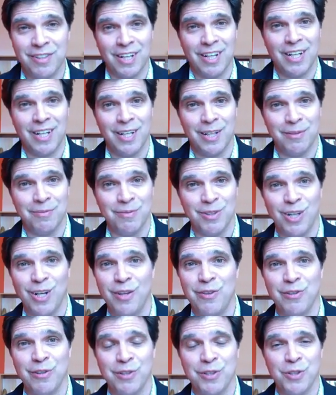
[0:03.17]

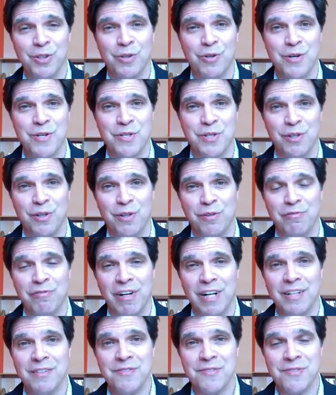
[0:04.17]
other Coursera
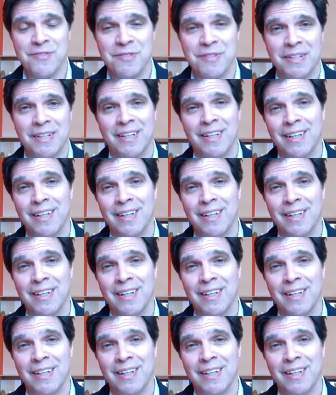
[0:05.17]
friends.